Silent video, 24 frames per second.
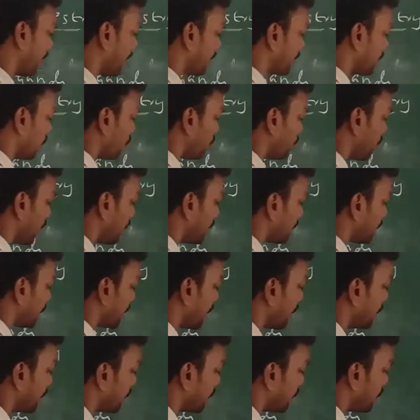example, that is
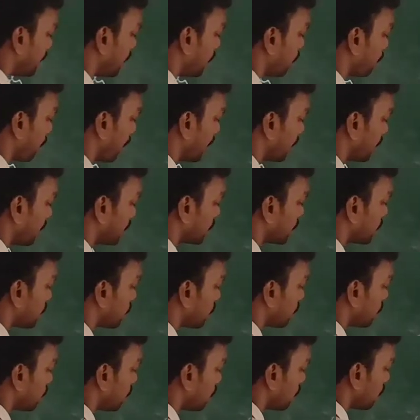SCN minus.